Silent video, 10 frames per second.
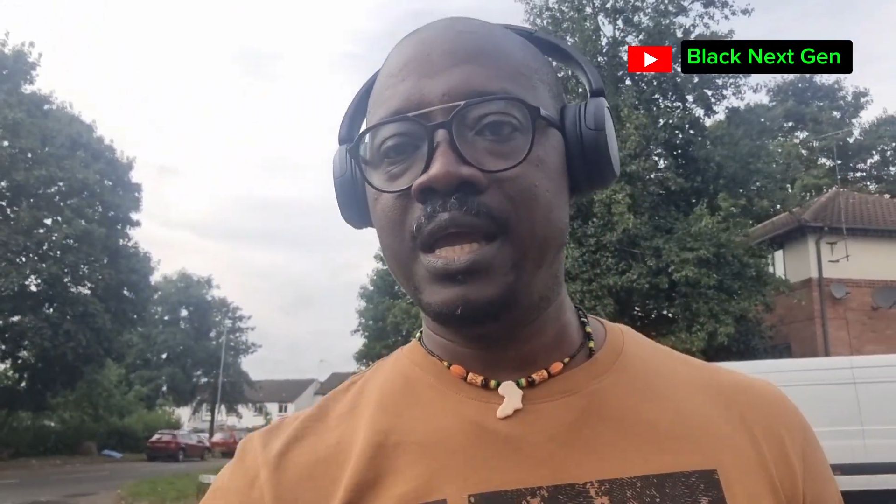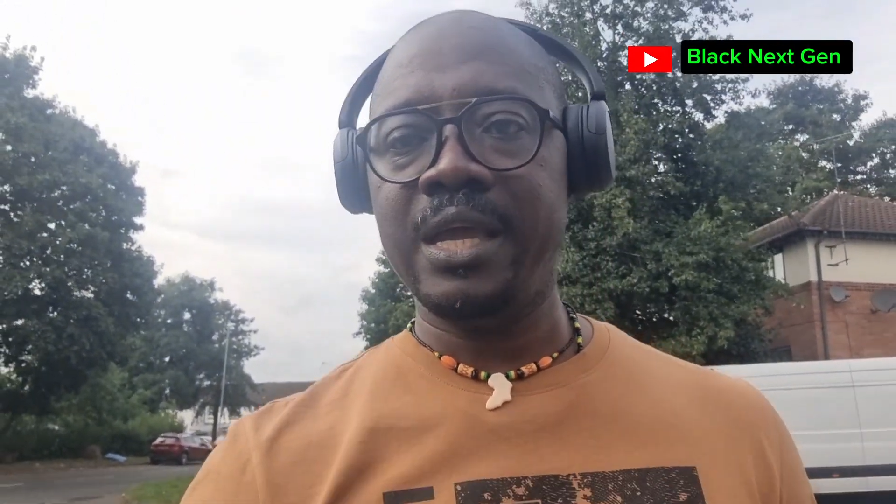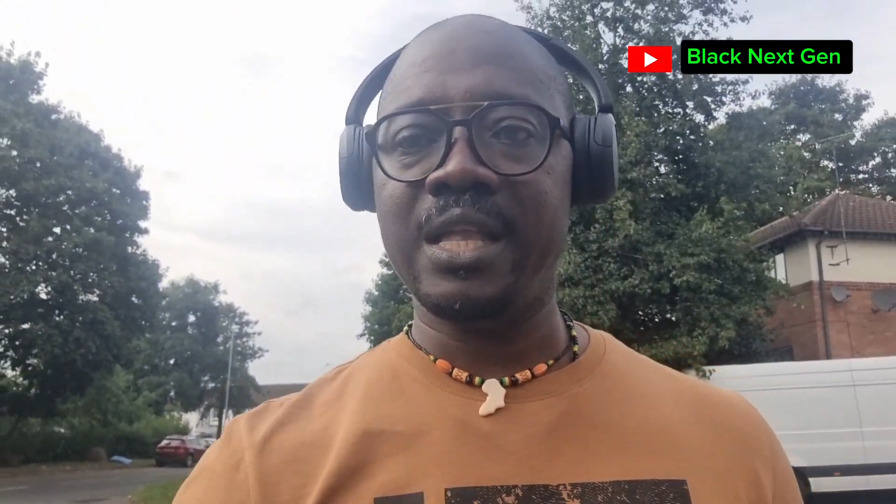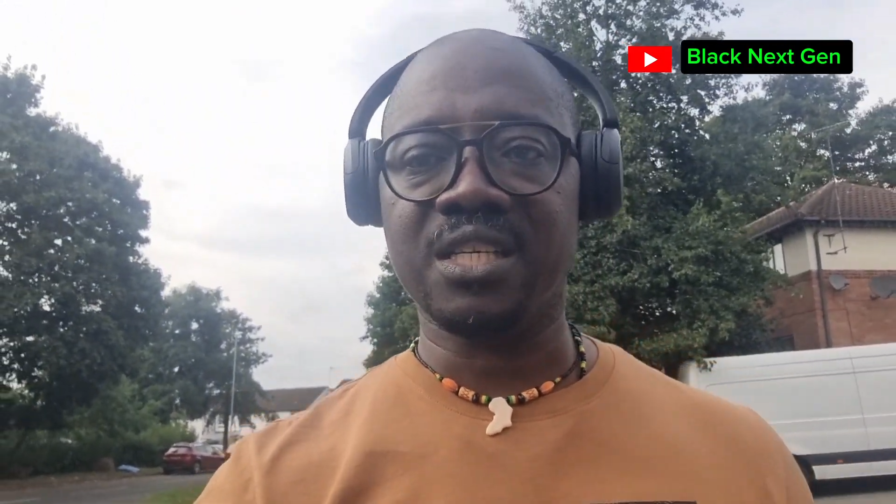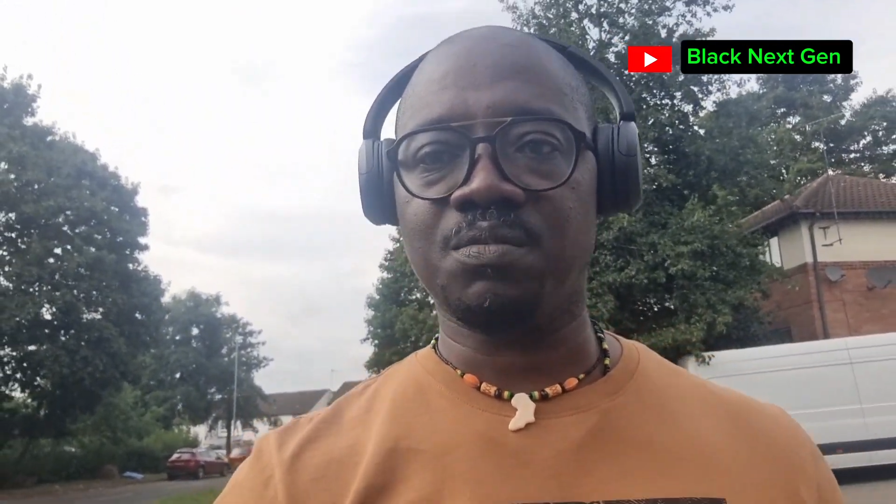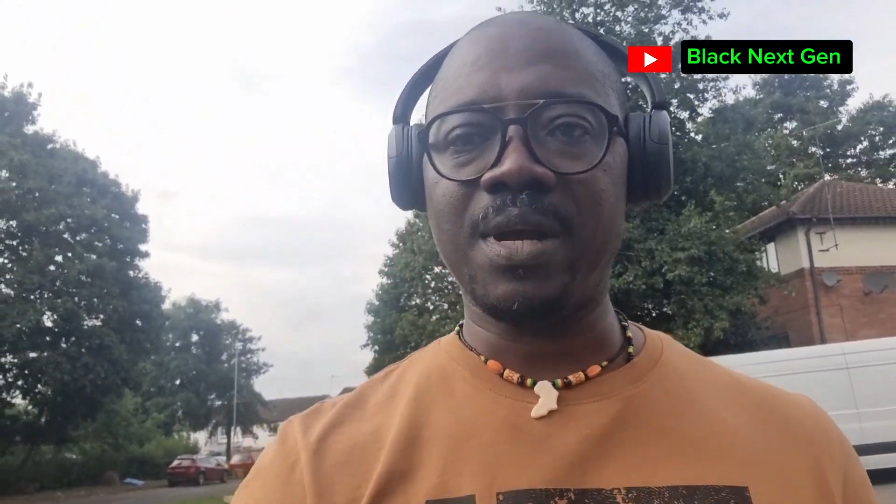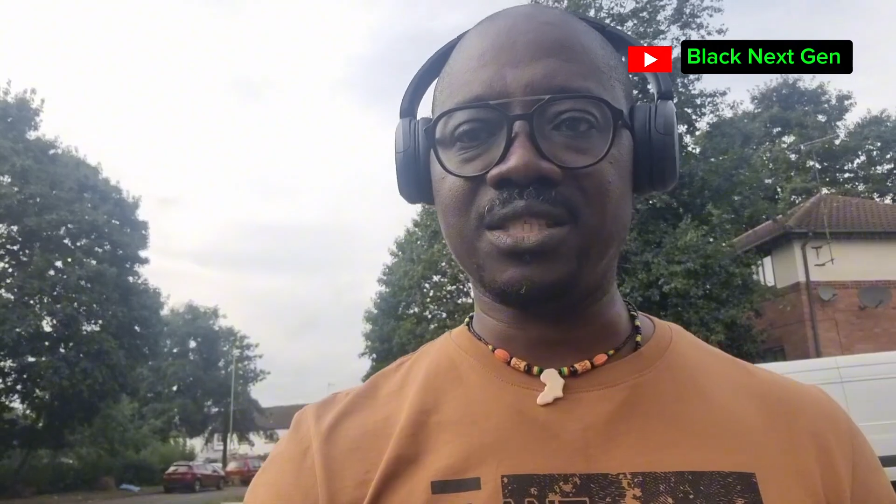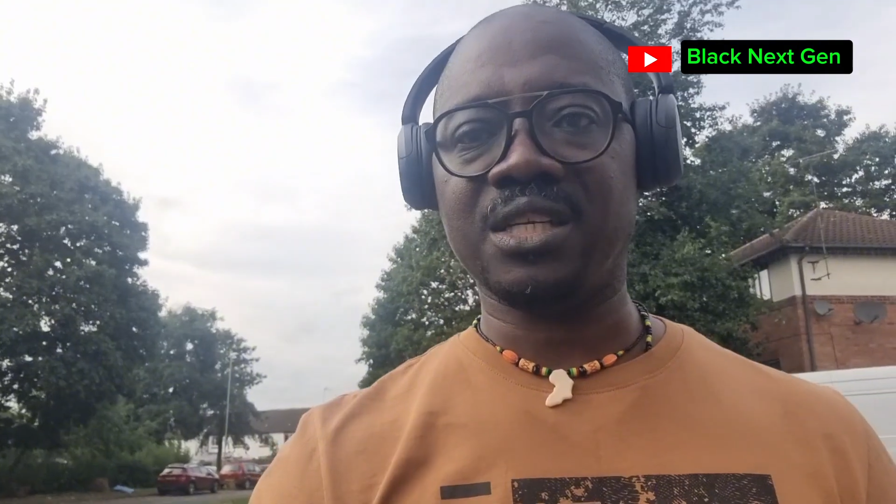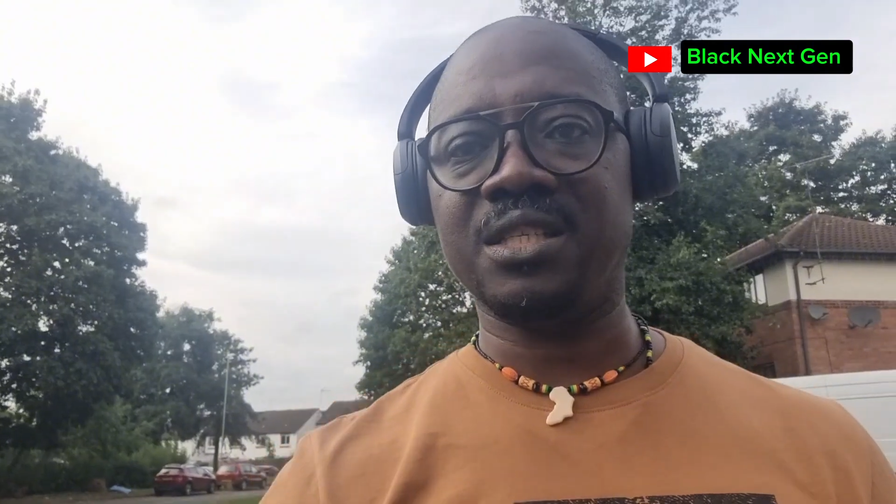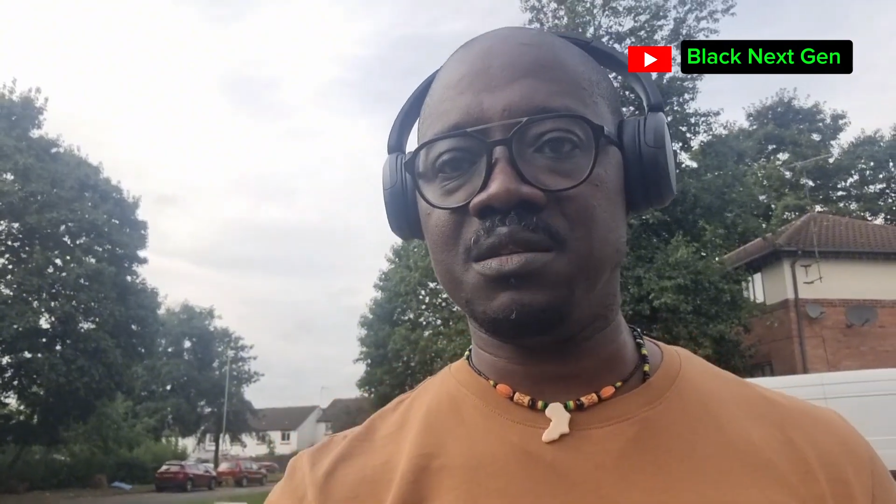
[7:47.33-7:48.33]
in as much
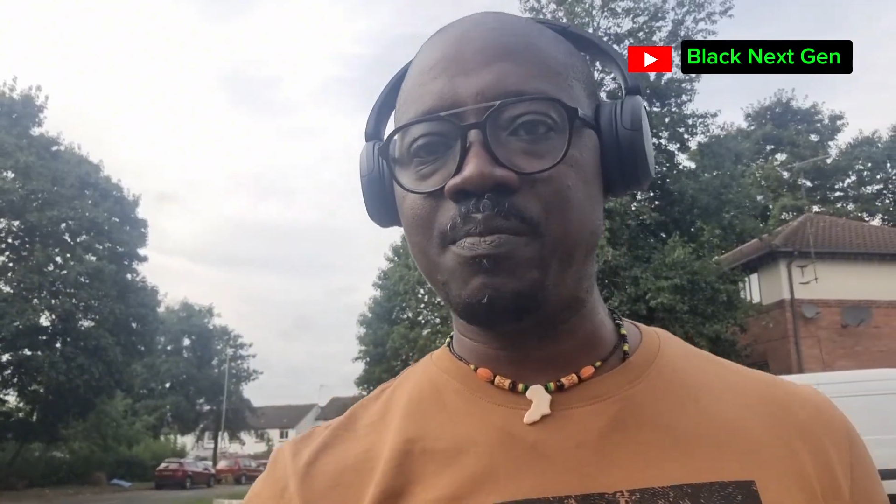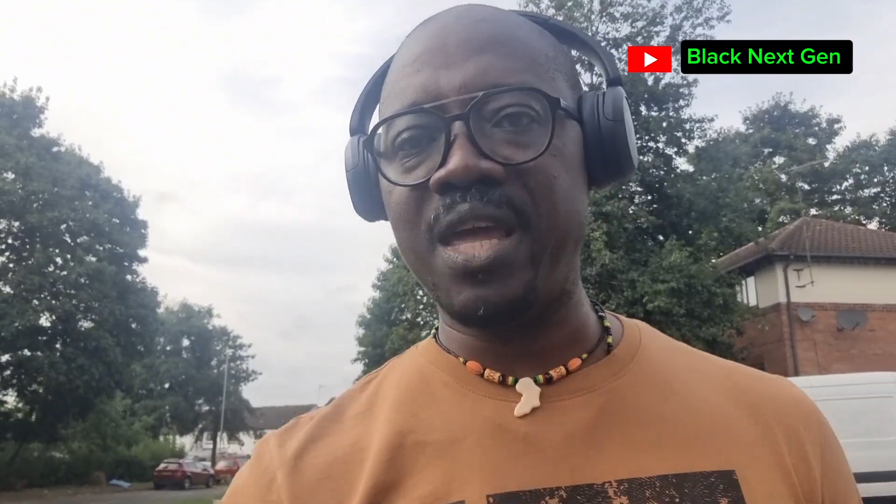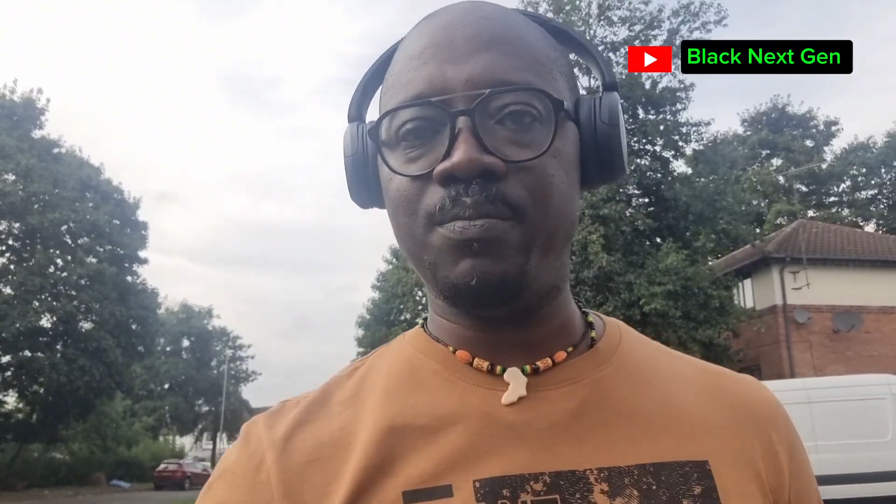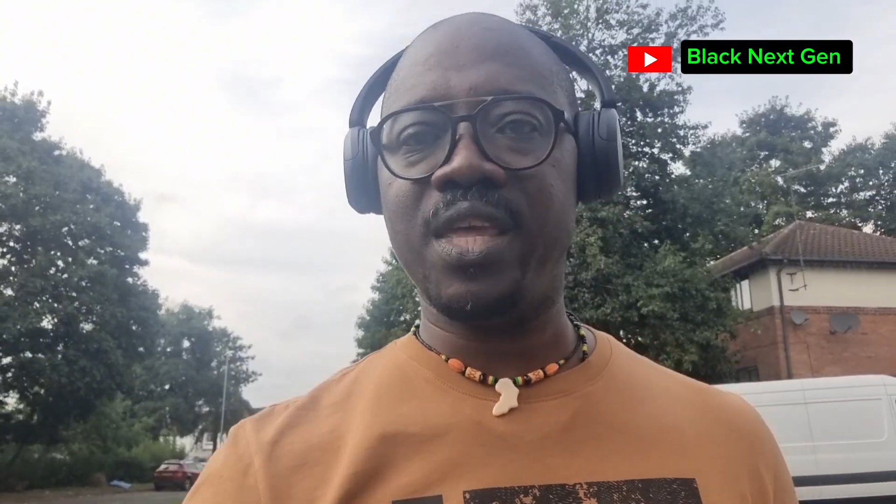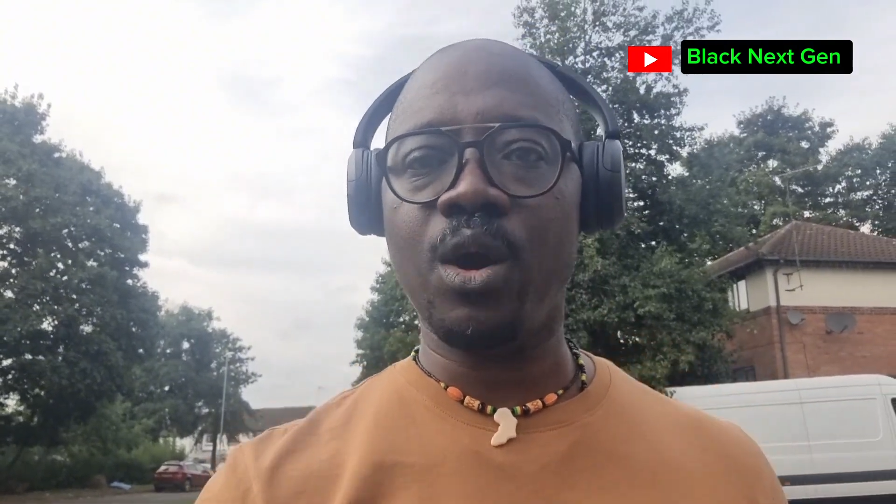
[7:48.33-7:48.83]
as it may be,